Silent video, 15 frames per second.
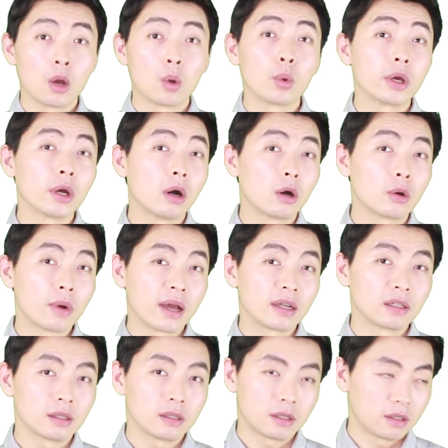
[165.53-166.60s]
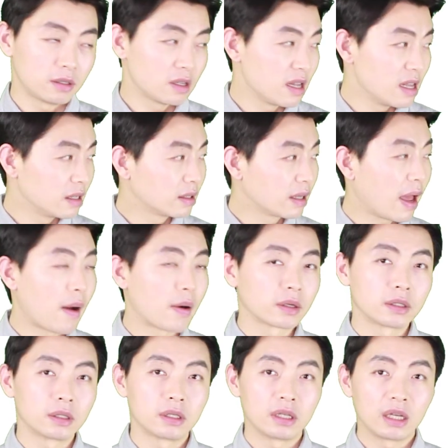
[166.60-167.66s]
We already learned this
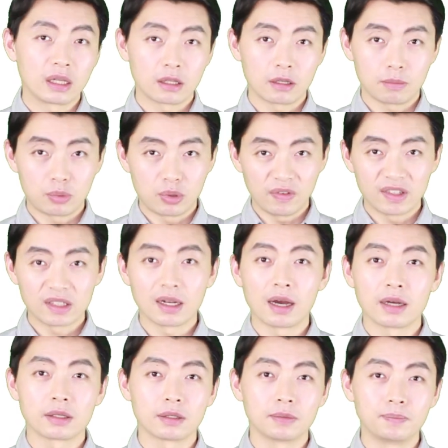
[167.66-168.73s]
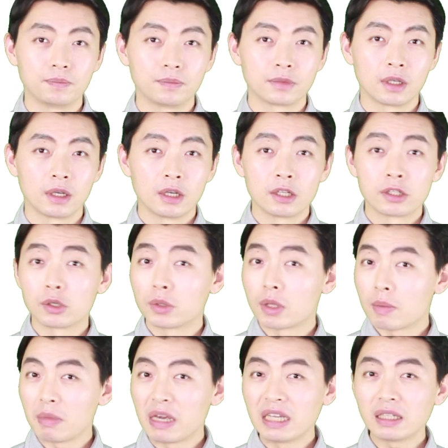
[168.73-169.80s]
character in the previous lesson. So
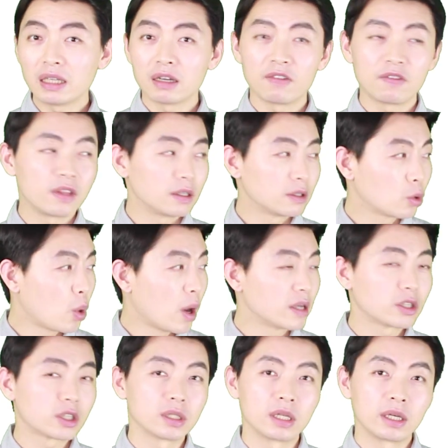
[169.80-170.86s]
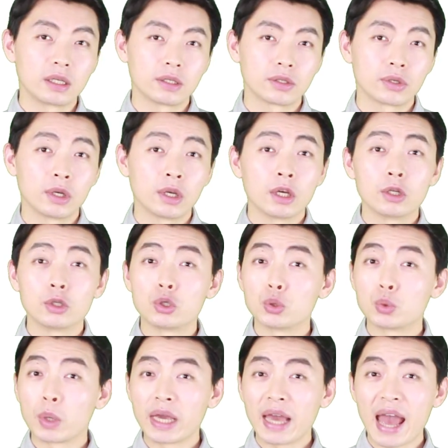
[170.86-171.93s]
the meaning of this question is,
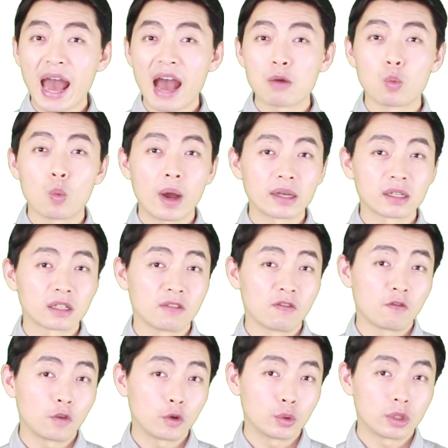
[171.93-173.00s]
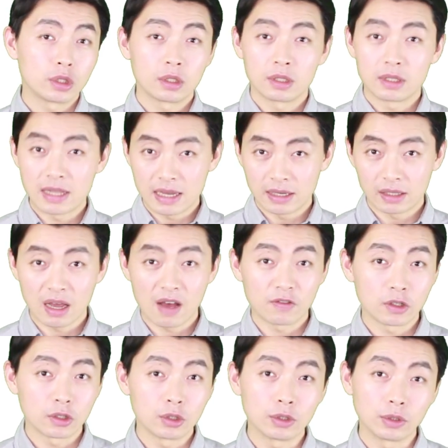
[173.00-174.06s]
do we have Western food this
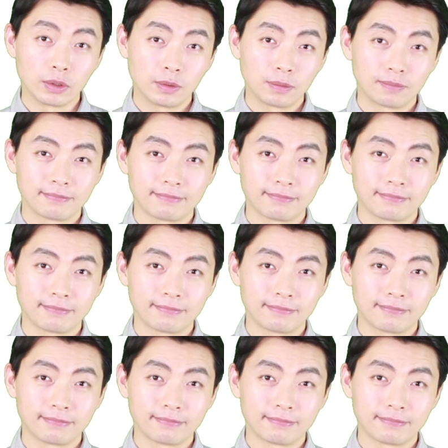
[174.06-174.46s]
afternoon?